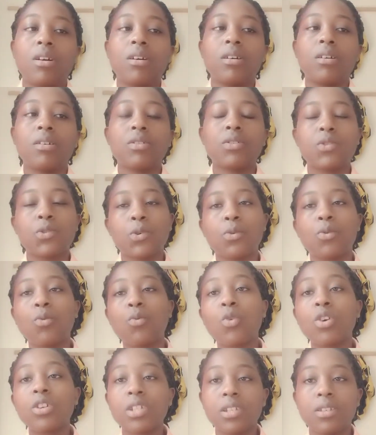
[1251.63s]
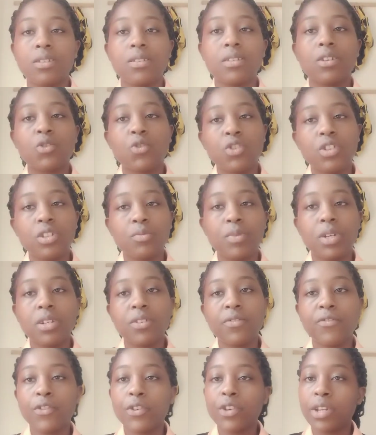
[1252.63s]
So what is the treatment
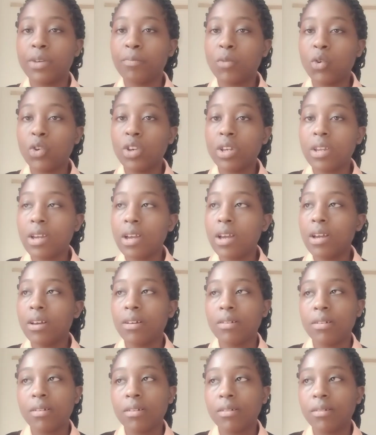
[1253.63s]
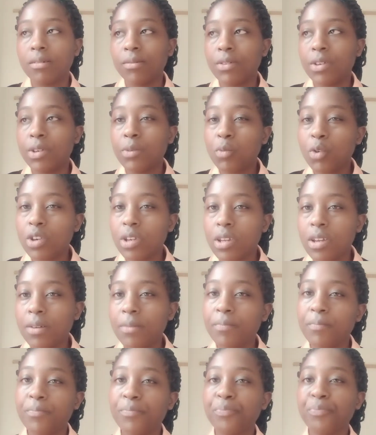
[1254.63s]
for pneumonia? Pneumonia,
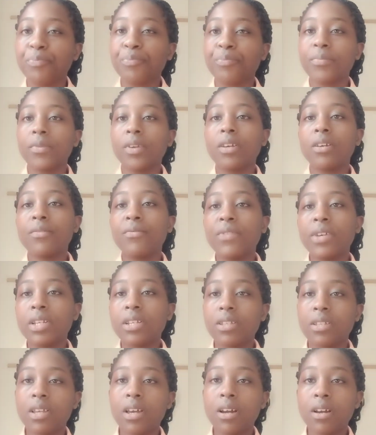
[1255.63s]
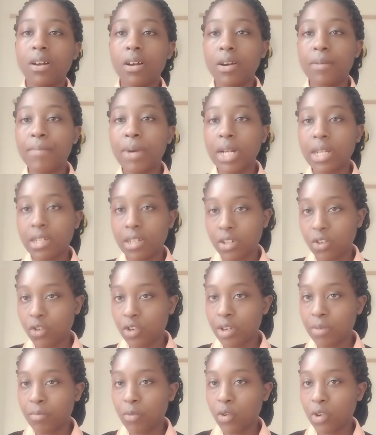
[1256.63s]
if it's a bacterial
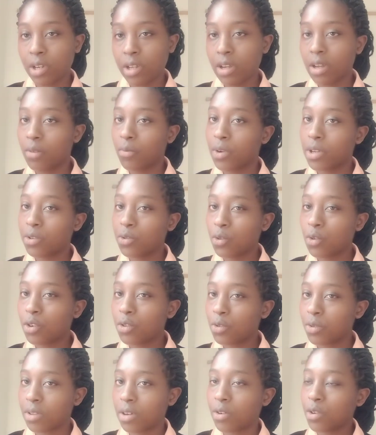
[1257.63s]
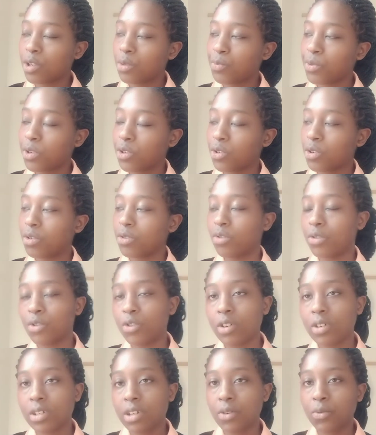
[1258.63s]
pneumonia, when you go to the hospital, your
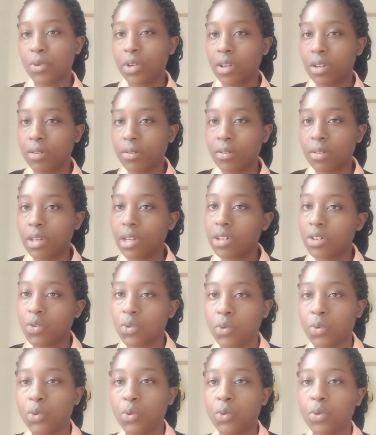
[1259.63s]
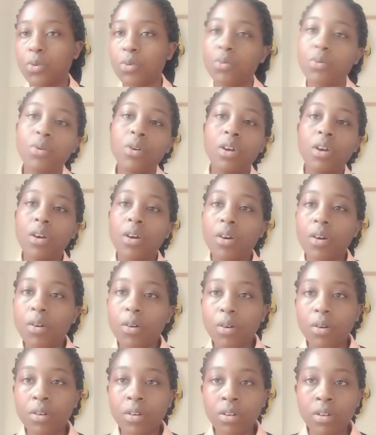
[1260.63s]
doctor will get to do
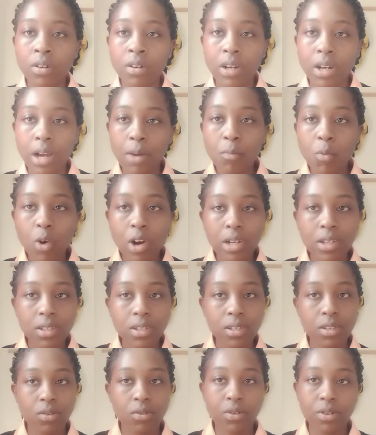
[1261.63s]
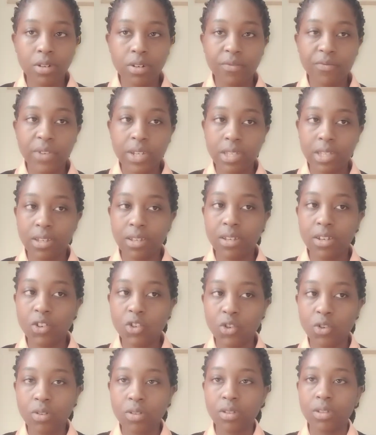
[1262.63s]
lab works or
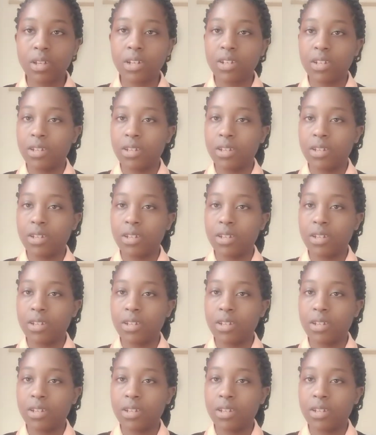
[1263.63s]
investigations that